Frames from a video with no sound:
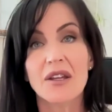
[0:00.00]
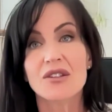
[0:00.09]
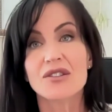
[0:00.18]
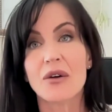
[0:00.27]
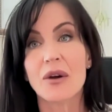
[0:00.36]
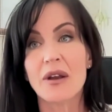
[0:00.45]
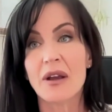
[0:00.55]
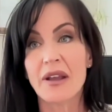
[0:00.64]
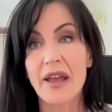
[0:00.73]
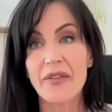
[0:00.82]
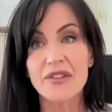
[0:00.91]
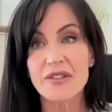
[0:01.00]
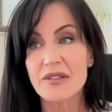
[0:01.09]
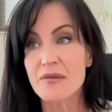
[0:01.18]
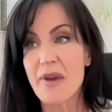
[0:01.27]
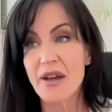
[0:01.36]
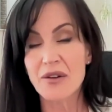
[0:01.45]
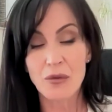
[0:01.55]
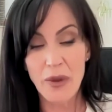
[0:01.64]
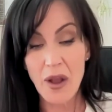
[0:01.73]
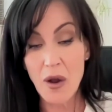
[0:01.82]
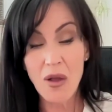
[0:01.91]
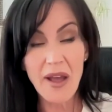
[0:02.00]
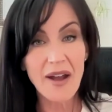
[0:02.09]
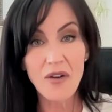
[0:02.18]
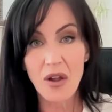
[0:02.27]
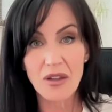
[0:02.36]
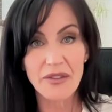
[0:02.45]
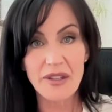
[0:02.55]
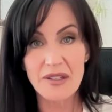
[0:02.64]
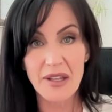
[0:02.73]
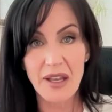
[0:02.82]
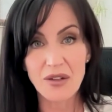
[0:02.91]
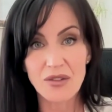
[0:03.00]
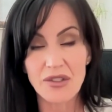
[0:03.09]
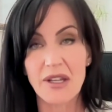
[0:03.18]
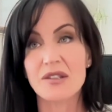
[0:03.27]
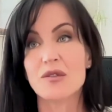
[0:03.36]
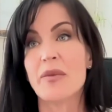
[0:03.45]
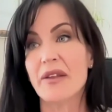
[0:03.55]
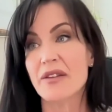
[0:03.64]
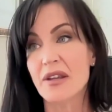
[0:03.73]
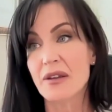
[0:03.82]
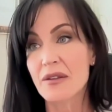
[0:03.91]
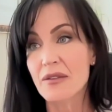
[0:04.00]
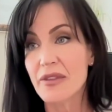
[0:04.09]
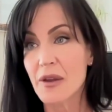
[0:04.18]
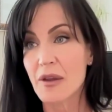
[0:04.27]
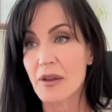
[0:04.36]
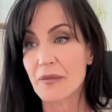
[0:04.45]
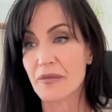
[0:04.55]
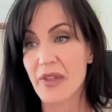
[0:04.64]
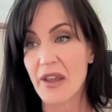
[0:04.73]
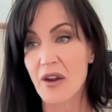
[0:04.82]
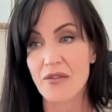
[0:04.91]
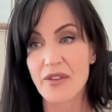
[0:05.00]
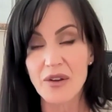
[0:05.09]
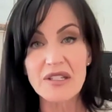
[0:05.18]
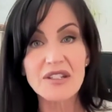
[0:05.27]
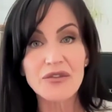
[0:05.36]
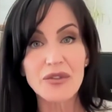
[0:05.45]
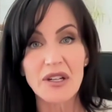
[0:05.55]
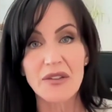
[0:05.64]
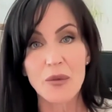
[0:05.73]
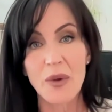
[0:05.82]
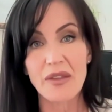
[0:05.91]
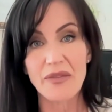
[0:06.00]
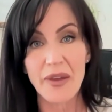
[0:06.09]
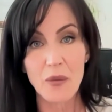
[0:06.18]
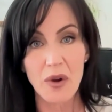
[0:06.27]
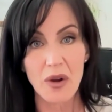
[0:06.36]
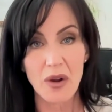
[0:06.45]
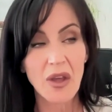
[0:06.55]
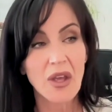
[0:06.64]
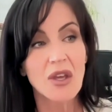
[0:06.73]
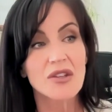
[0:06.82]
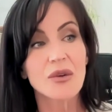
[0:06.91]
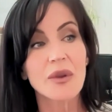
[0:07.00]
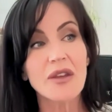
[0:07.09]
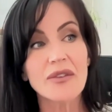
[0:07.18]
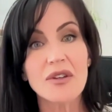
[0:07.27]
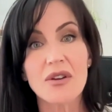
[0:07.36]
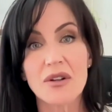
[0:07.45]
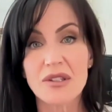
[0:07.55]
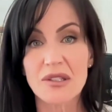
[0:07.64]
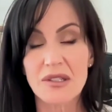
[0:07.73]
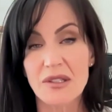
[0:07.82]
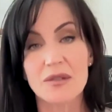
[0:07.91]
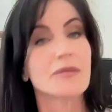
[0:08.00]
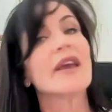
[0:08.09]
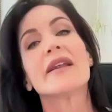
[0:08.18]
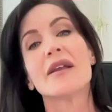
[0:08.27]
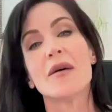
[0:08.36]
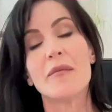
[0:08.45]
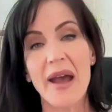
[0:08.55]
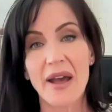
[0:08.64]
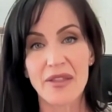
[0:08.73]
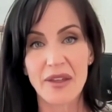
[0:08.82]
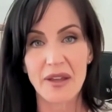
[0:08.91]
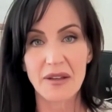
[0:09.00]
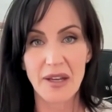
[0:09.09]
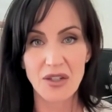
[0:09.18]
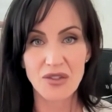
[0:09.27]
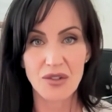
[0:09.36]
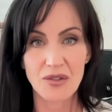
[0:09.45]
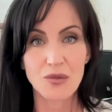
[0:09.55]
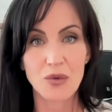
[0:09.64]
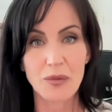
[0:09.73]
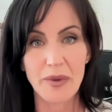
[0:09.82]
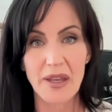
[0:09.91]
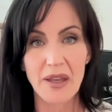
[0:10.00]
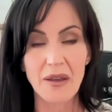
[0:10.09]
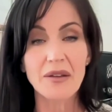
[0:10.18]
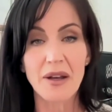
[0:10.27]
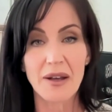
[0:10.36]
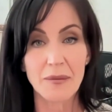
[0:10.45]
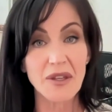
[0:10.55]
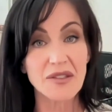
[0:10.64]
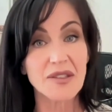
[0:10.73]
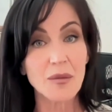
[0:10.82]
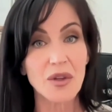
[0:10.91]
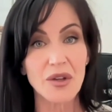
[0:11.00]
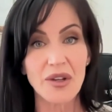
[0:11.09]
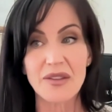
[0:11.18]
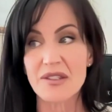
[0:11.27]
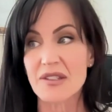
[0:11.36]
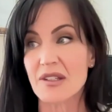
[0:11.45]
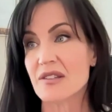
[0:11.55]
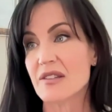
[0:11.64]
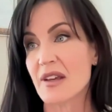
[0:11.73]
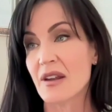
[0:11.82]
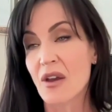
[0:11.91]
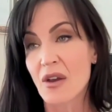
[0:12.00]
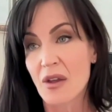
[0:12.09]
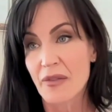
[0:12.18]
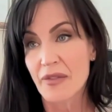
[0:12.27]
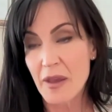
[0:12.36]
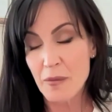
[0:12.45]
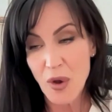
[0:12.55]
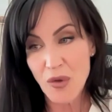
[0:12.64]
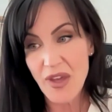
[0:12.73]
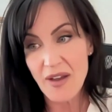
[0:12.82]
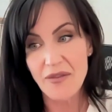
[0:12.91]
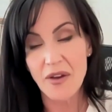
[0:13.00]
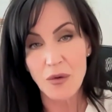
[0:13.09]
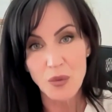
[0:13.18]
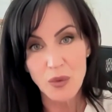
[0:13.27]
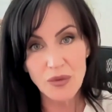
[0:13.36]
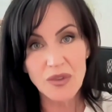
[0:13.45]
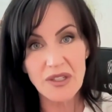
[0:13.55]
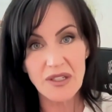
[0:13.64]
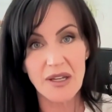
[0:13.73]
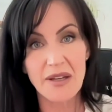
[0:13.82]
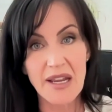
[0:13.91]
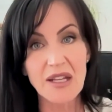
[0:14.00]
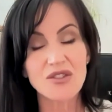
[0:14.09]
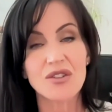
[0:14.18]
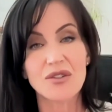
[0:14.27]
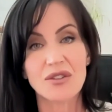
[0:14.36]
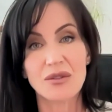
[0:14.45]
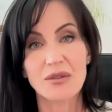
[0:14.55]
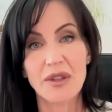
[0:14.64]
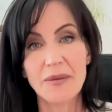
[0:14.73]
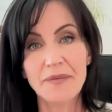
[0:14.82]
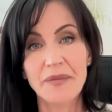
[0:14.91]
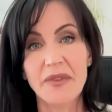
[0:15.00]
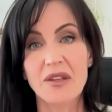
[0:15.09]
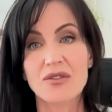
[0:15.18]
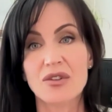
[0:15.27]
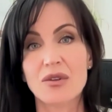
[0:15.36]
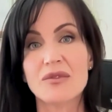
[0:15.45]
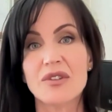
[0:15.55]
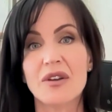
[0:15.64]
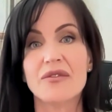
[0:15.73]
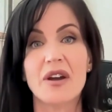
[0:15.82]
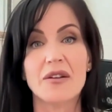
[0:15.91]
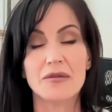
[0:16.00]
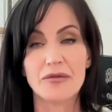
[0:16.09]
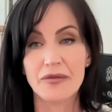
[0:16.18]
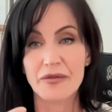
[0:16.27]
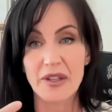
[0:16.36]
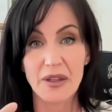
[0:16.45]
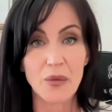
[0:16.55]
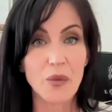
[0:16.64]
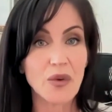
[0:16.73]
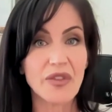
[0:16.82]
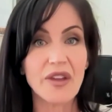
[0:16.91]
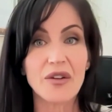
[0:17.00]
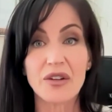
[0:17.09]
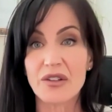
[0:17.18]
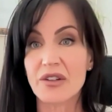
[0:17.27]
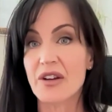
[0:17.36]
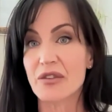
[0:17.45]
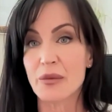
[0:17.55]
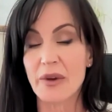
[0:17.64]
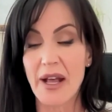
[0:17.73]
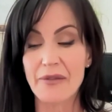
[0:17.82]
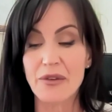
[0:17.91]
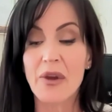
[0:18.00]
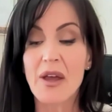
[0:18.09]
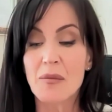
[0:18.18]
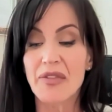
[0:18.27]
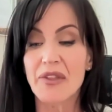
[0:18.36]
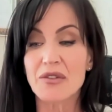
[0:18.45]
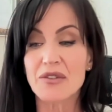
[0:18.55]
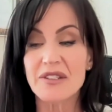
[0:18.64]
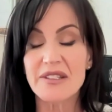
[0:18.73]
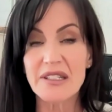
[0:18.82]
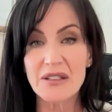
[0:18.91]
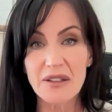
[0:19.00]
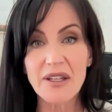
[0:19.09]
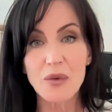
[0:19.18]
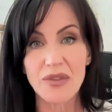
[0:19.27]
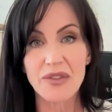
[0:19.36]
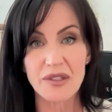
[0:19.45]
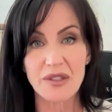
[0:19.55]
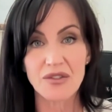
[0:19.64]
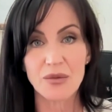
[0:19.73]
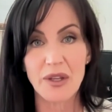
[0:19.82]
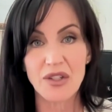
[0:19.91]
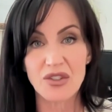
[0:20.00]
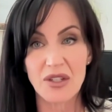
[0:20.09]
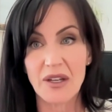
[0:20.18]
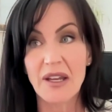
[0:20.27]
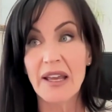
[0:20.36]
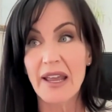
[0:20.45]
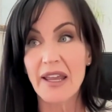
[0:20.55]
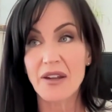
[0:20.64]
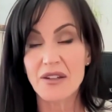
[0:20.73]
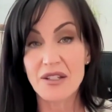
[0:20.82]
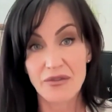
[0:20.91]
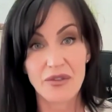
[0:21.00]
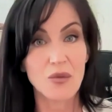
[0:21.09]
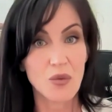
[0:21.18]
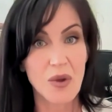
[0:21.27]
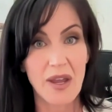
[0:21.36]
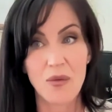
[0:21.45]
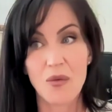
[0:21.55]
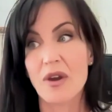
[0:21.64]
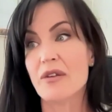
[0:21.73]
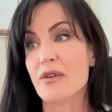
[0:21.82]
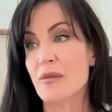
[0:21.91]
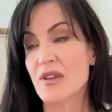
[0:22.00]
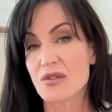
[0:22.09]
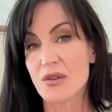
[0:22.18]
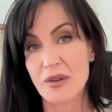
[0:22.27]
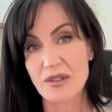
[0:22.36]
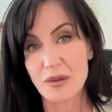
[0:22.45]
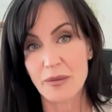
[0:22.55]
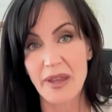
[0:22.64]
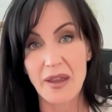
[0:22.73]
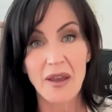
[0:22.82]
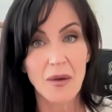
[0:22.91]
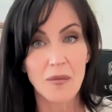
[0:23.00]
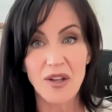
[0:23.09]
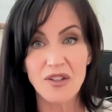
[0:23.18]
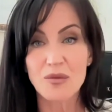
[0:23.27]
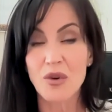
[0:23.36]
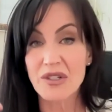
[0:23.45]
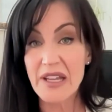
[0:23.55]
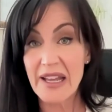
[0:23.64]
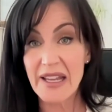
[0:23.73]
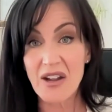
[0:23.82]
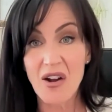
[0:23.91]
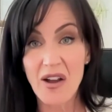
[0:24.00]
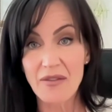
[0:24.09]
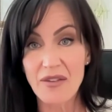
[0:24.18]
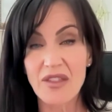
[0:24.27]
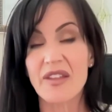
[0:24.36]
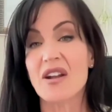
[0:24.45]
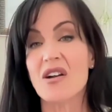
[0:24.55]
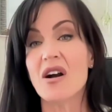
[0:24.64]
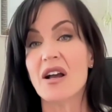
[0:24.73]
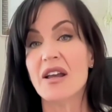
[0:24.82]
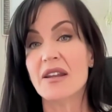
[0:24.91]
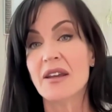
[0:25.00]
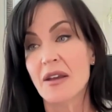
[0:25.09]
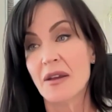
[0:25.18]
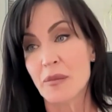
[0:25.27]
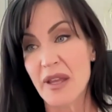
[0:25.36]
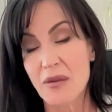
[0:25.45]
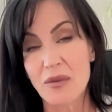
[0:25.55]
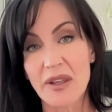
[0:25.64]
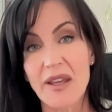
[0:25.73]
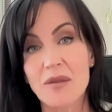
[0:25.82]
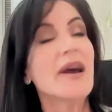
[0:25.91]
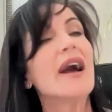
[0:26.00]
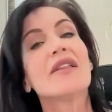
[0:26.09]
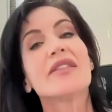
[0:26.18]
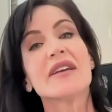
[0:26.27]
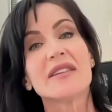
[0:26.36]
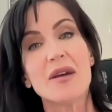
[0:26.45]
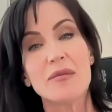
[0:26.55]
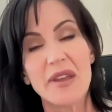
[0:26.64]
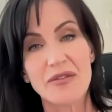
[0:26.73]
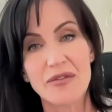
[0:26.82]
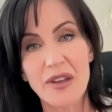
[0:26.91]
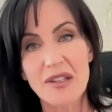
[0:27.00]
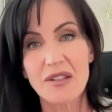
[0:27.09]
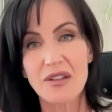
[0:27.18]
So again, this doesn't matter. We all have all of these energies, but they are very different in the way that they work. So even narcissism and empathic natures would be similar in the sense that they both have a wounded nature to them in terms of not feeling worthy or good enough or what have you, but they're dealing with the situation in a different way. One of them is going to be much more taking everything on, being really empathic, let me fix,